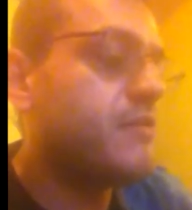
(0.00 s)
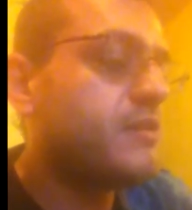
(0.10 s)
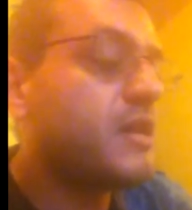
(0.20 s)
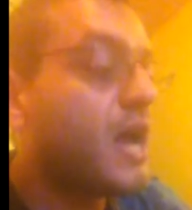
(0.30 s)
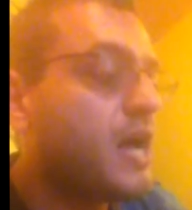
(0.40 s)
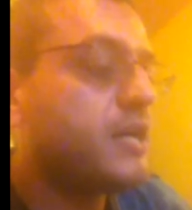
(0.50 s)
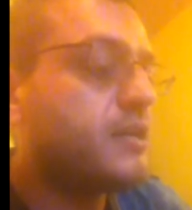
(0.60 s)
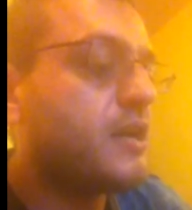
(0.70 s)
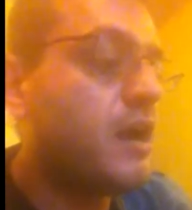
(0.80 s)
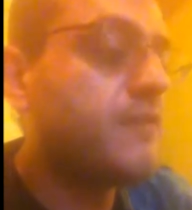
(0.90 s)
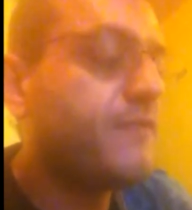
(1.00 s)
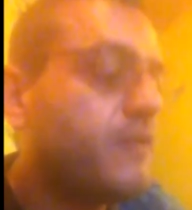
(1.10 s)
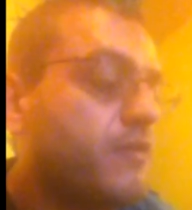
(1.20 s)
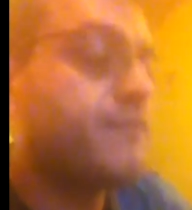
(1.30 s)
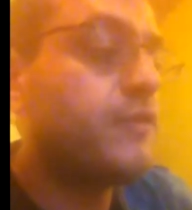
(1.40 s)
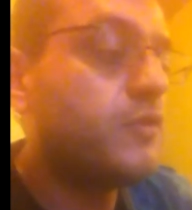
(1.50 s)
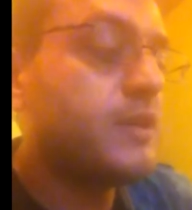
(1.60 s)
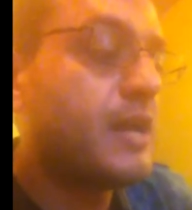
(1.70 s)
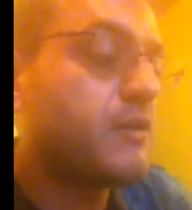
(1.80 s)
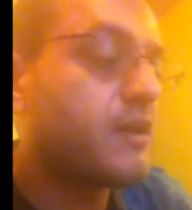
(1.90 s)
down and hard. Can't feel the
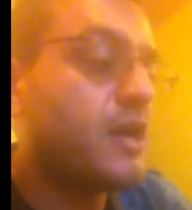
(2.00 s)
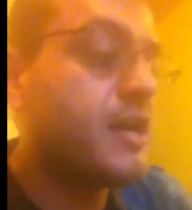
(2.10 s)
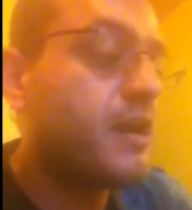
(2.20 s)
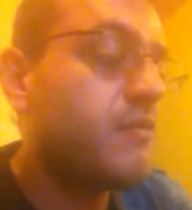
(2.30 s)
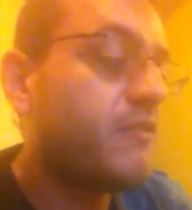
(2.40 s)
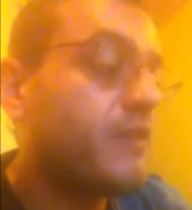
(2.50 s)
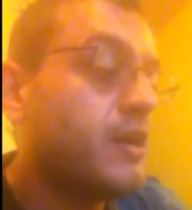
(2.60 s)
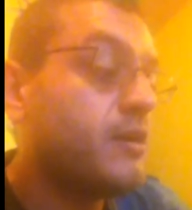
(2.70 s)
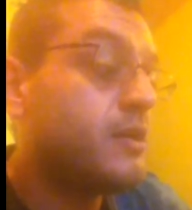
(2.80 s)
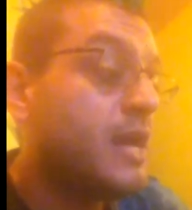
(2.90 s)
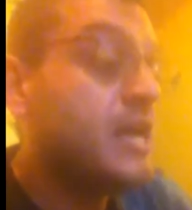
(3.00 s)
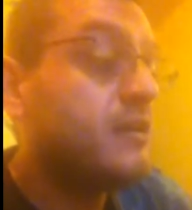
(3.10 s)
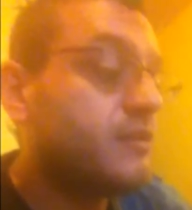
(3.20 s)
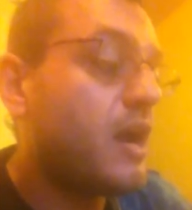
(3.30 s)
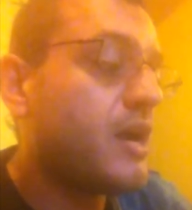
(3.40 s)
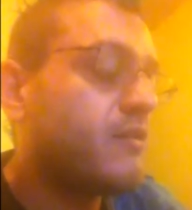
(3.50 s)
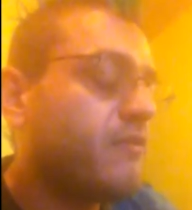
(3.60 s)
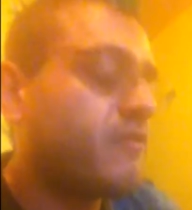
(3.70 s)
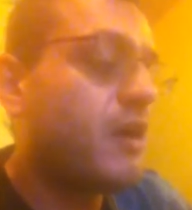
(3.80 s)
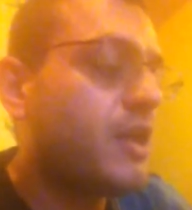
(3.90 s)
floor now, can't hear a sound. Dark
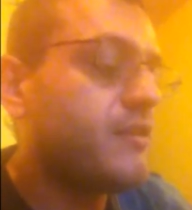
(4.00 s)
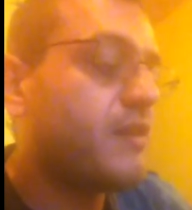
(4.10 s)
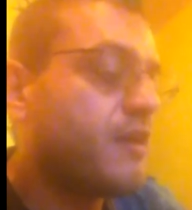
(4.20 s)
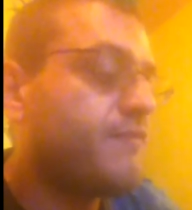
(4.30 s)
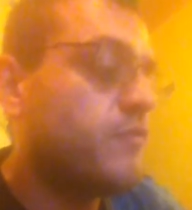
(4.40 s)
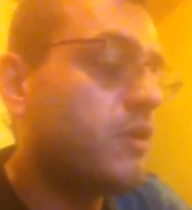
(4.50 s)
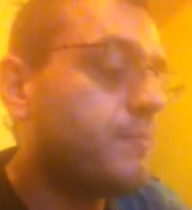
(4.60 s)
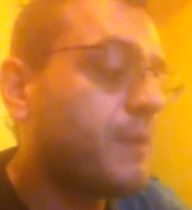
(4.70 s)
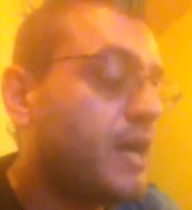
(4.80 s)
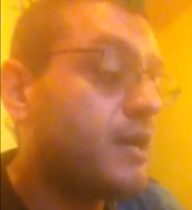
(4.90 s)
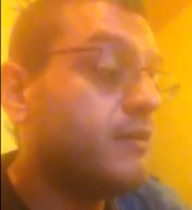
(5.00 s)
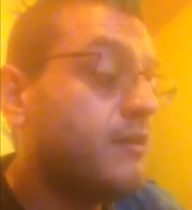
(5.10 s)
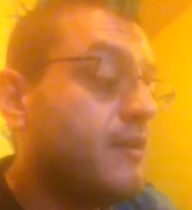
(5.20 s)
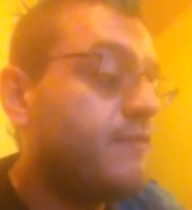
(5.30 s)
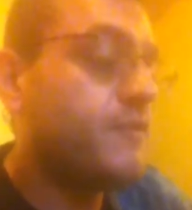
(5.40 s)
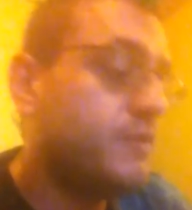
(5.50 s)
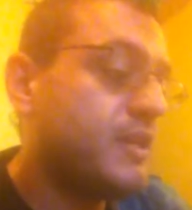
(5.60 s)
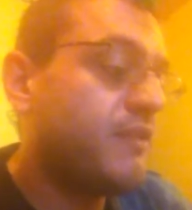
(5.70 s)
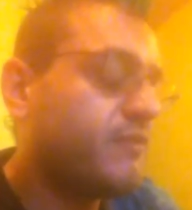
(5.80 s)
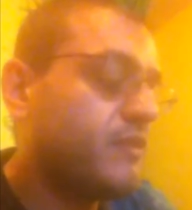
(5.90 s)
and silent, I fall apart. Feel
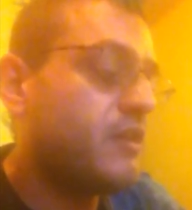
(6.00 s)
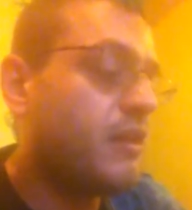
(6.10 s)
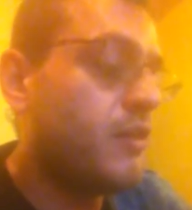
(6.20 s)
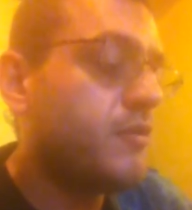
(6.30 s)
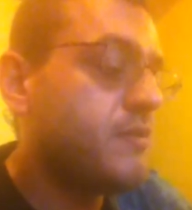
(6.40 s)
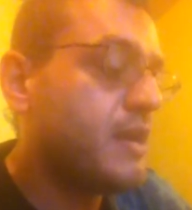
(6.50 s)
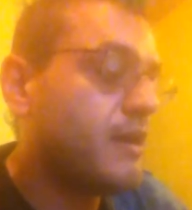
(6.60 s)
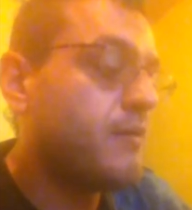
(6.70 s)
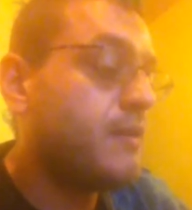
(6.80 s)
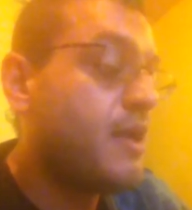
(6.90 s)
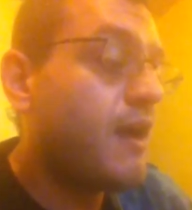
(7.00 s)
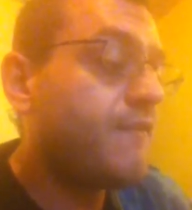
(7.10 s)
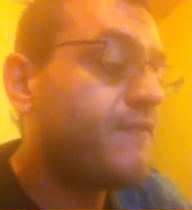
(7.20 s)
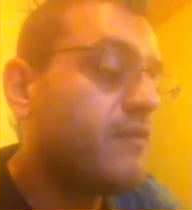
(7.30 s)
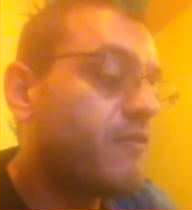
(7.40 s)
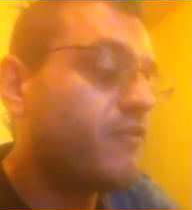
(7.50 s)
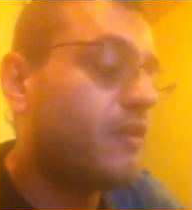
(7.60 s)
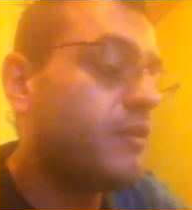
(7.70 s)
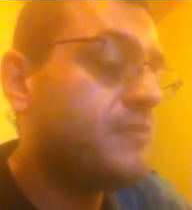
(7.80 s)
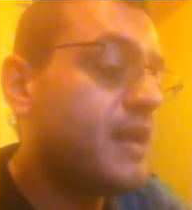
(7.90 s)
distant, alone now. I fear a
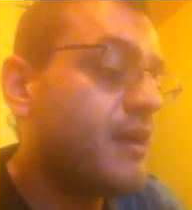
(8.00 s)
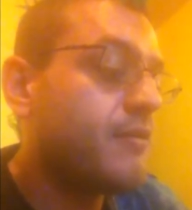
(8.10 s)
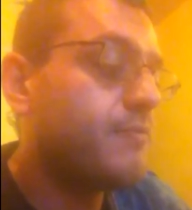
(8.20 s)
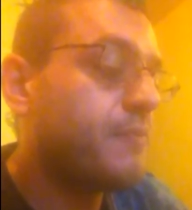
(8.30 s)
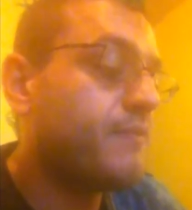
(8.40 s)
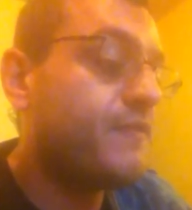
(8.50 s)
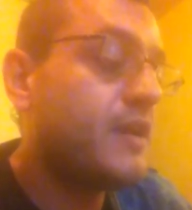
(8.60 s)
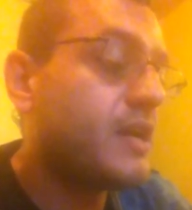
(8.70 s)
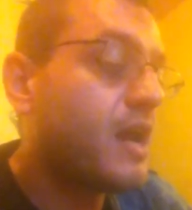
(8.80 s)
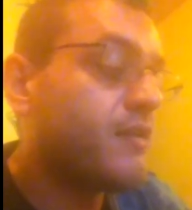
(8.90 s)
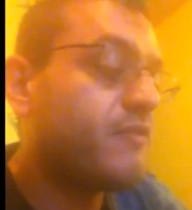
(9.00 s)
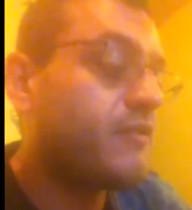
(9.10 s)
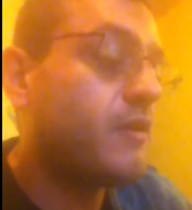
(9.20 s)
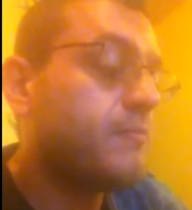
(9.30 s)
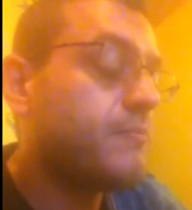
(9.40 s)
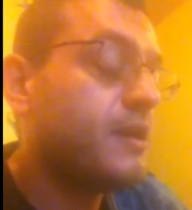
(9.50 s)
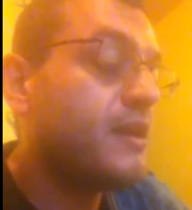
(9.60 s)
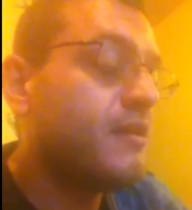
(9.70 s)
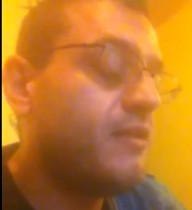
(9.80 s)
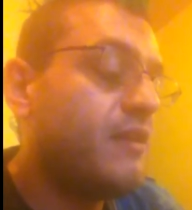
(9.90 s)
solemn death, but fear can't stop
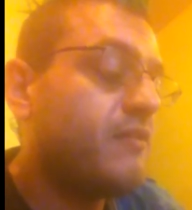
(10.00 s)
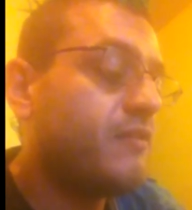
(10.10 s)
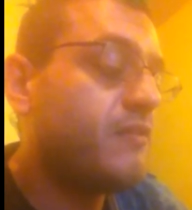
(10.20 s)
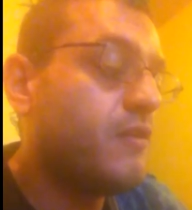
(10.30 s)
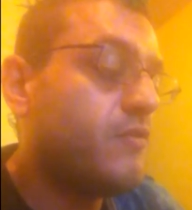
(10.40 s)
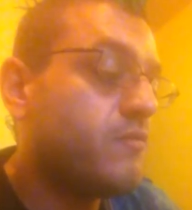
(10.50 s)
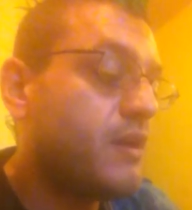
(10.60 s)
this eternal